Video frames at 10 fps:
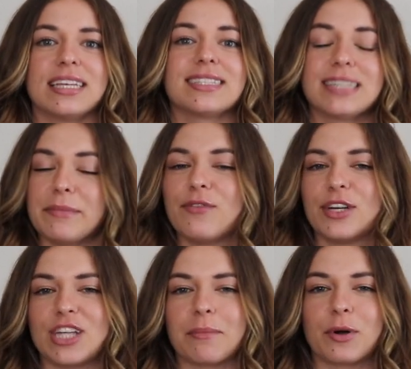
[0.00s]
and some of
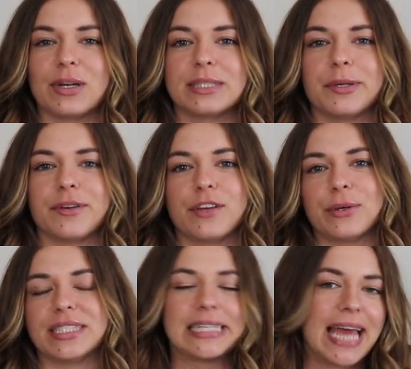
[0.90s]
which I'm going to be
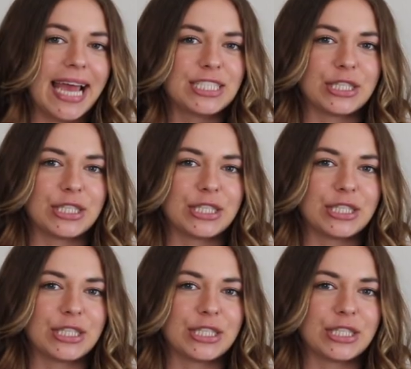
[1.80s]
reviewing today,